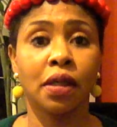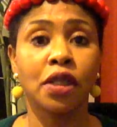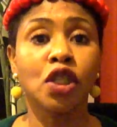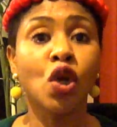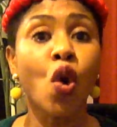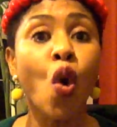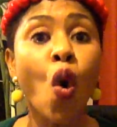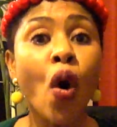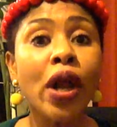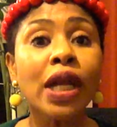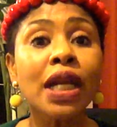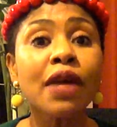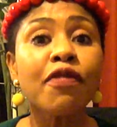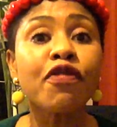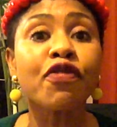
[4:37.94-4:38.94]
The
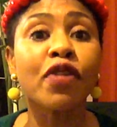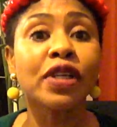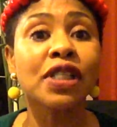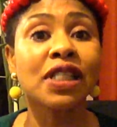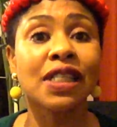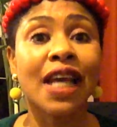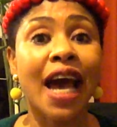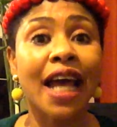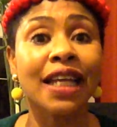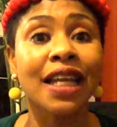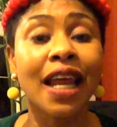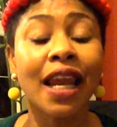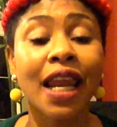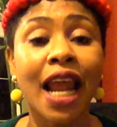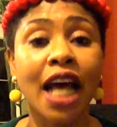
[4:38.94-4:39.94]
only frontier and
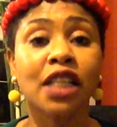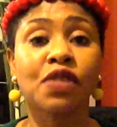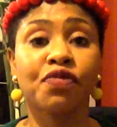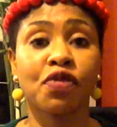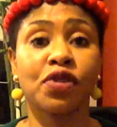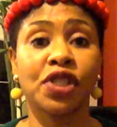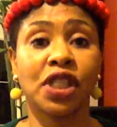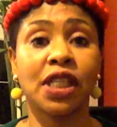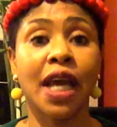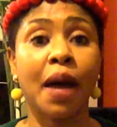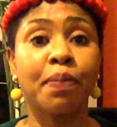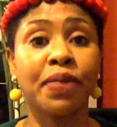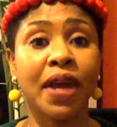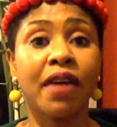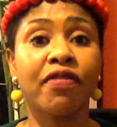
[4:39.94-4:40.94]
the last
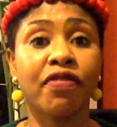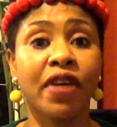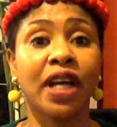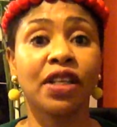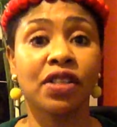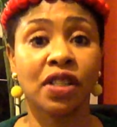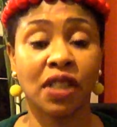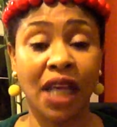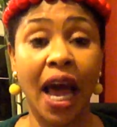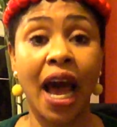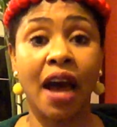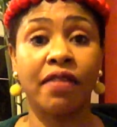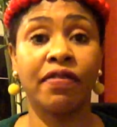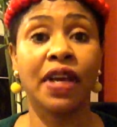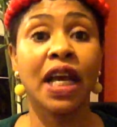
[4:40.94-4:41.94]
frontier Biafrans
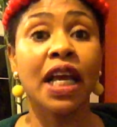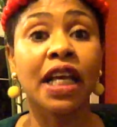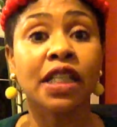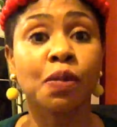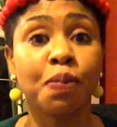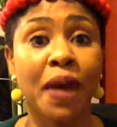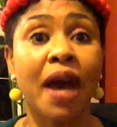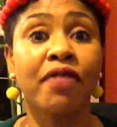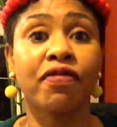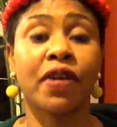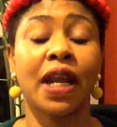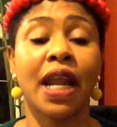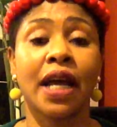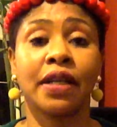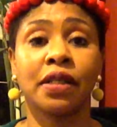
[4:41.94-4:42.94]
have is
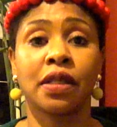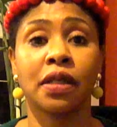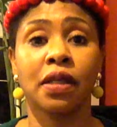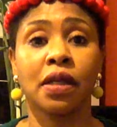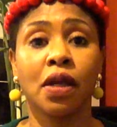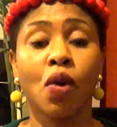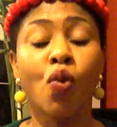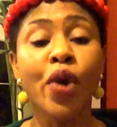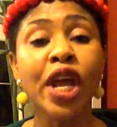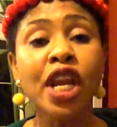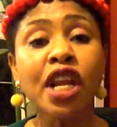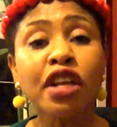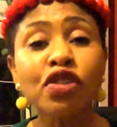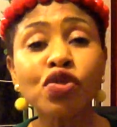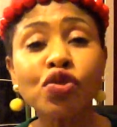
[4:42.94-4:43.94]
Biafra land. We
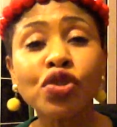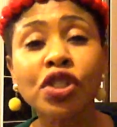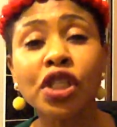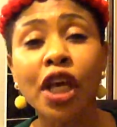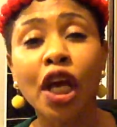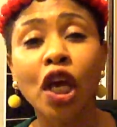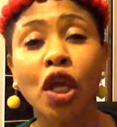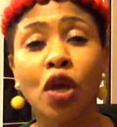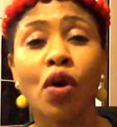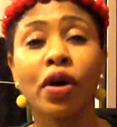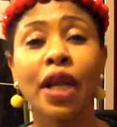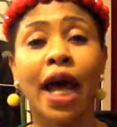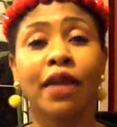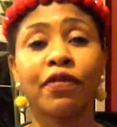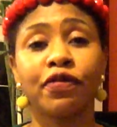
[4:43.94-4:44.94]
need to secure
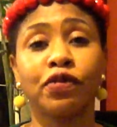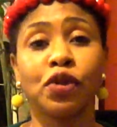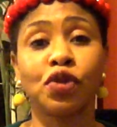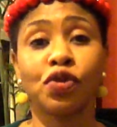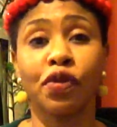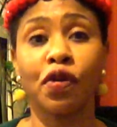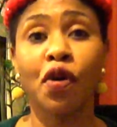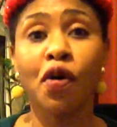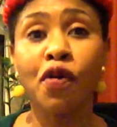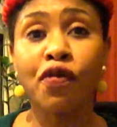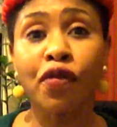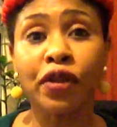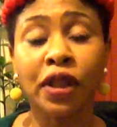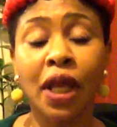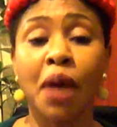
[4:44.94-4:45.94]
that future
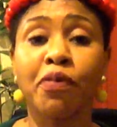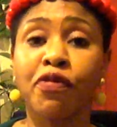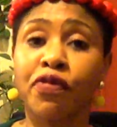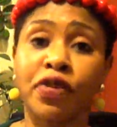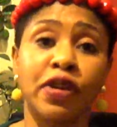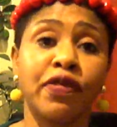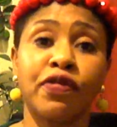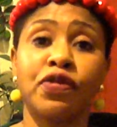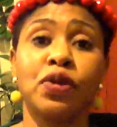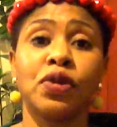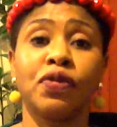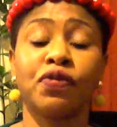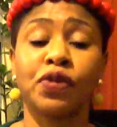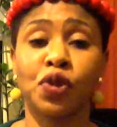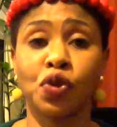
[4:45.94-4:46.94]
for them for
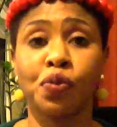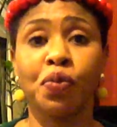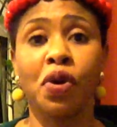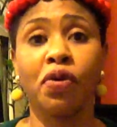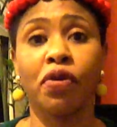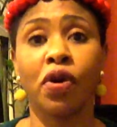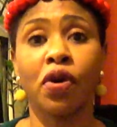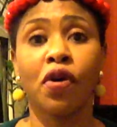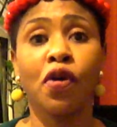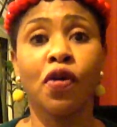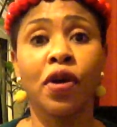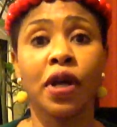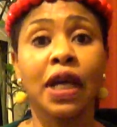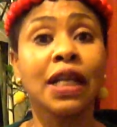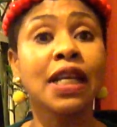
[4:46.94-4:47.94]
tomorrow.
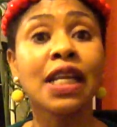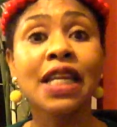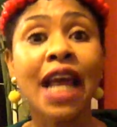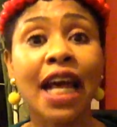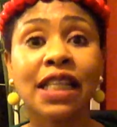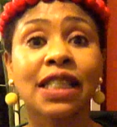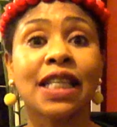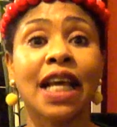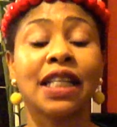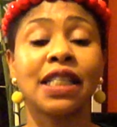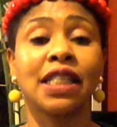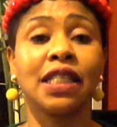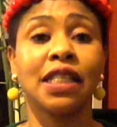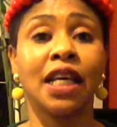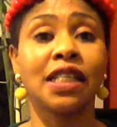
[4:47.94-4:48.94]
In the next
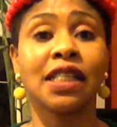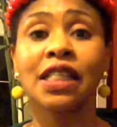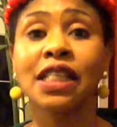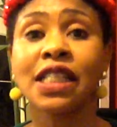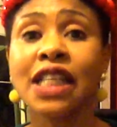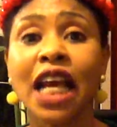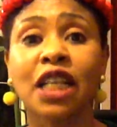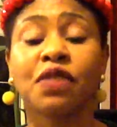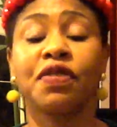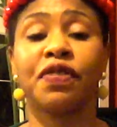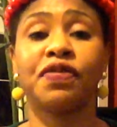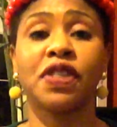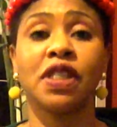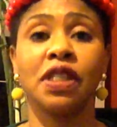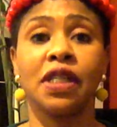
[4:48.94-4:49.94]
30 years, in the next
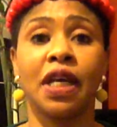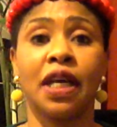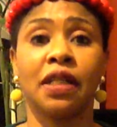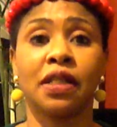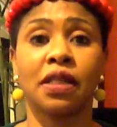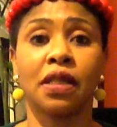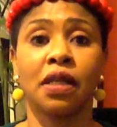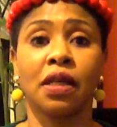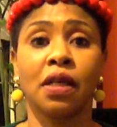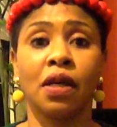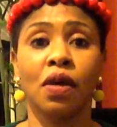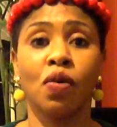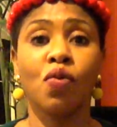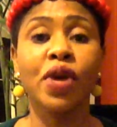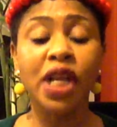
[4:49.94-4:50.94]
15 years,
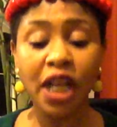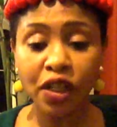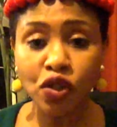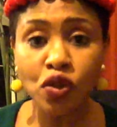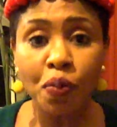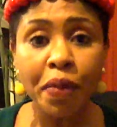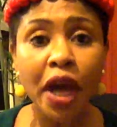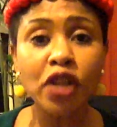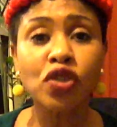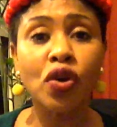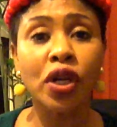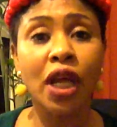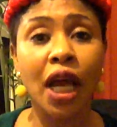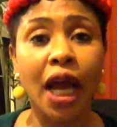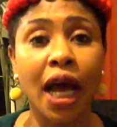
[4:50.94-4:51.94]
we need to make
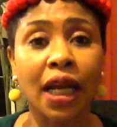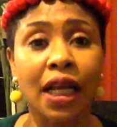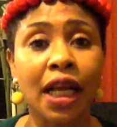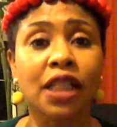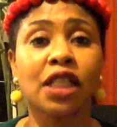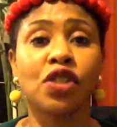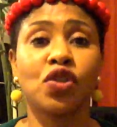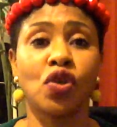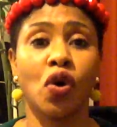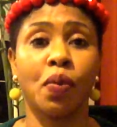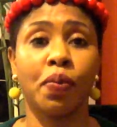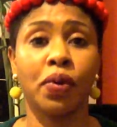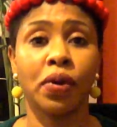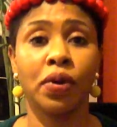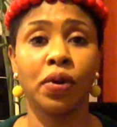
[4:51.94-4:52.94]
sure they can get a job.